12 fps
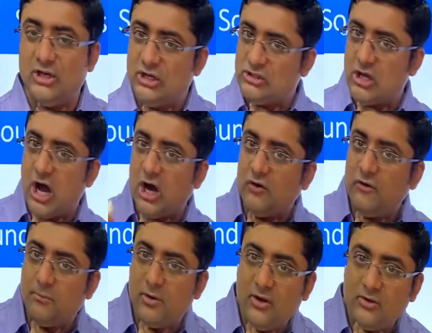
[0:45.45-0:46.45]
So how do we
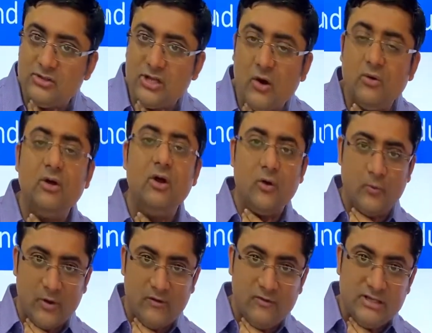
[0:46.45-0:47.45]
produce sound?
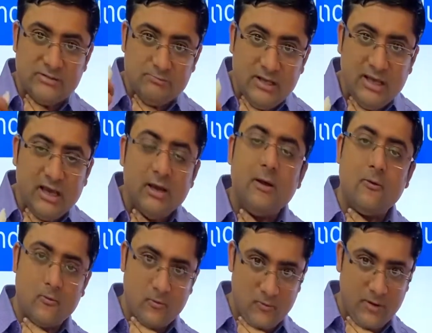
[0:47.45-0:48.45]
When we speak,
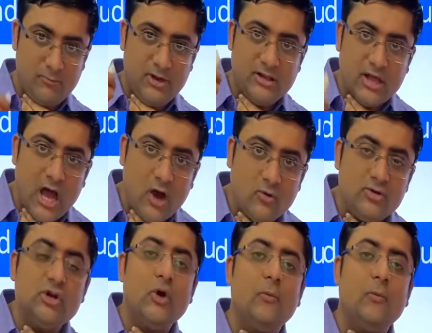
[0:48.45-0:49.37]
we breathe out.